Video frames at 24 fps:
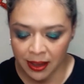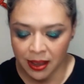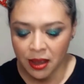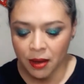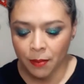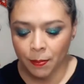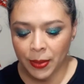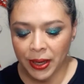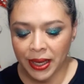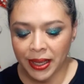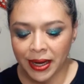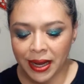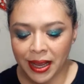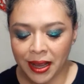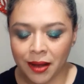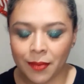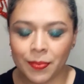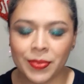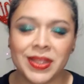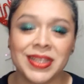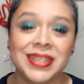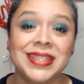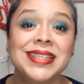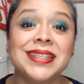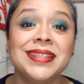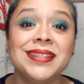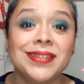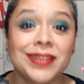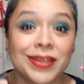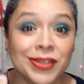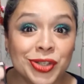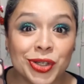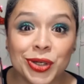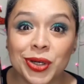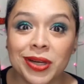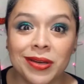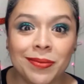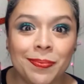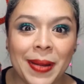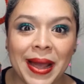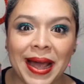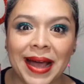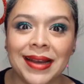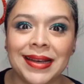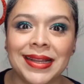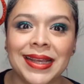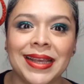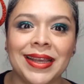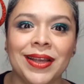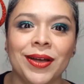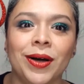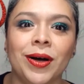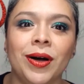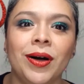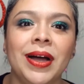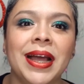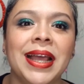But this is such a good palette, y'all,